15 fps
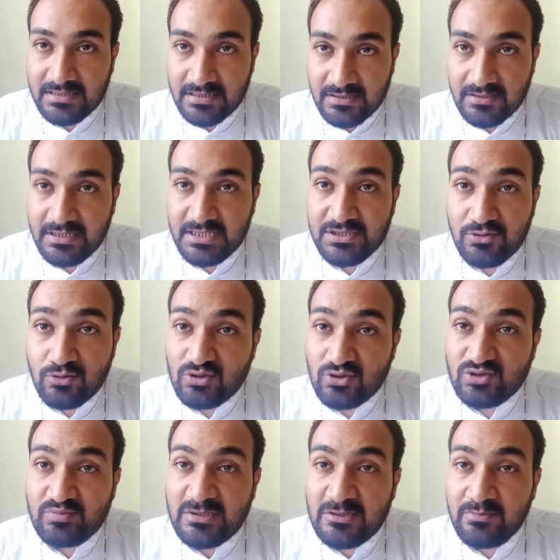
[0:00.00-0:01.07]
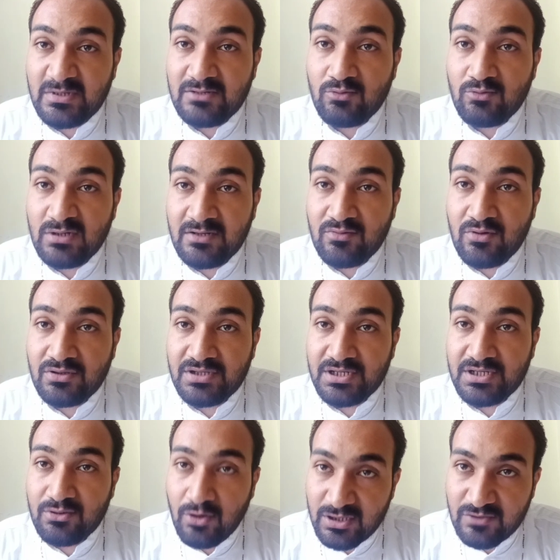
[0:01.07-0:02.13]
Okay, those people who lived on the
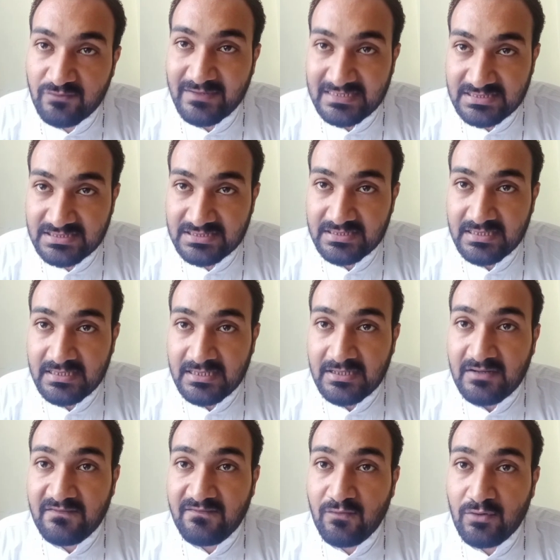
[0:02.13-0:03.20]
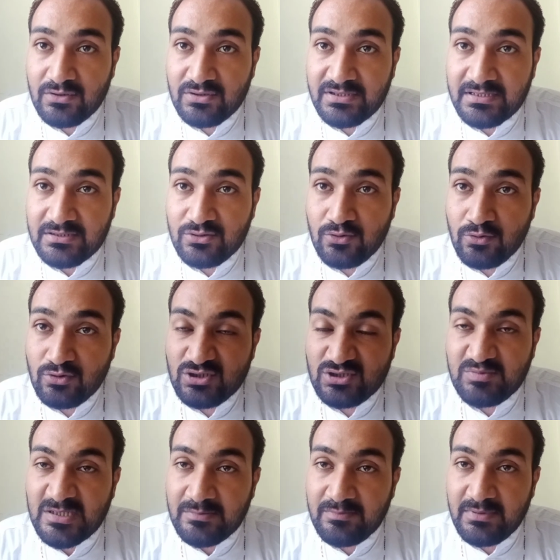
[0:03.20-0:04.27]
northwest, for
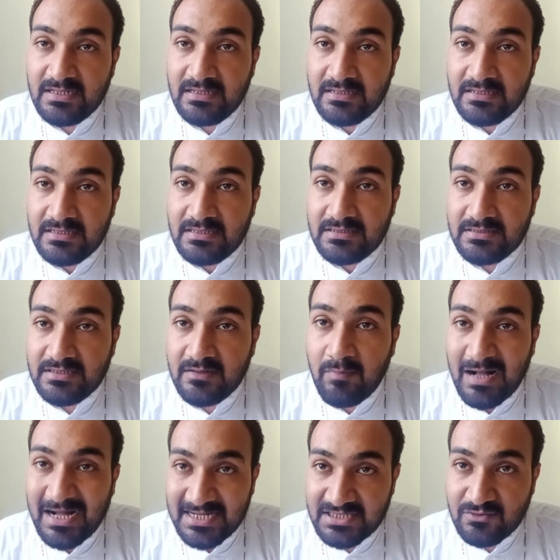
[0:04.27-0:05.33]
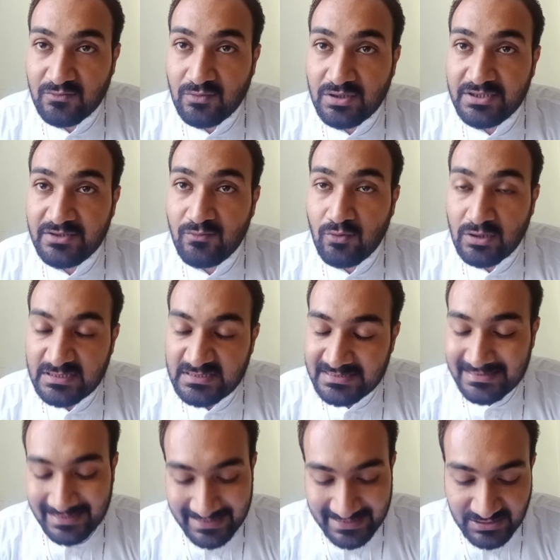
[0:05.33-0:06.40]
those people the Bharat word
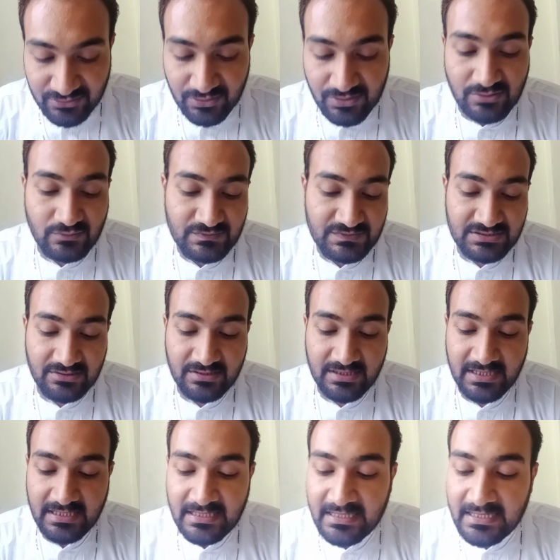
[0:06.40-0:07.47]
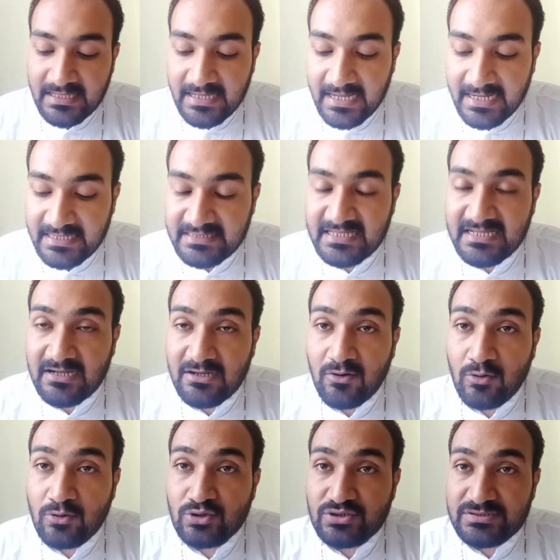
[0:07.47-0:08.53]
was introduced. Okay, and the
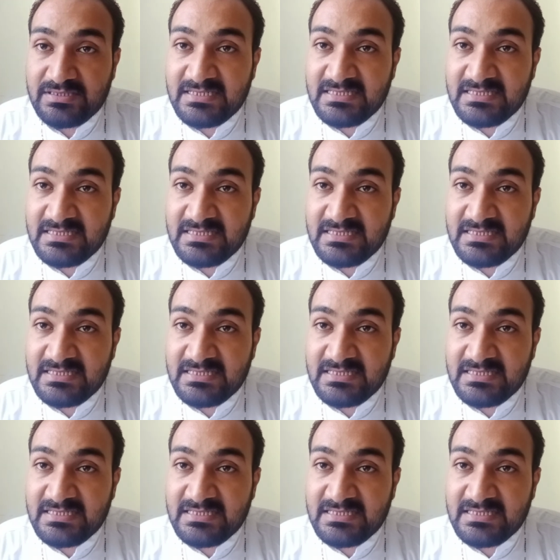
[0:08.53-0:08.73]
word